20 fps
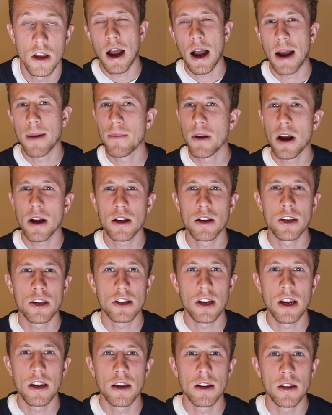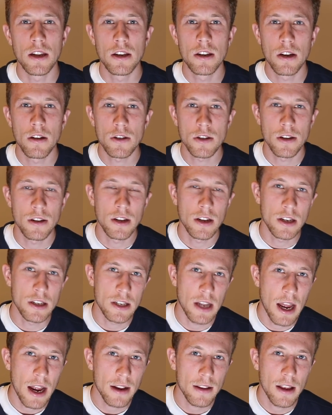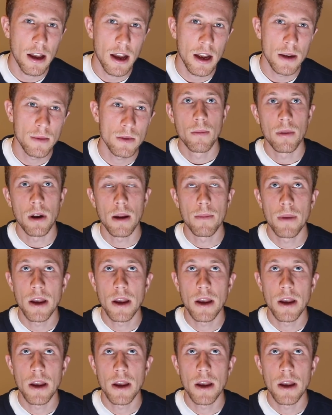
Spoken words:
I'm not gonna say any details on the exact times, but I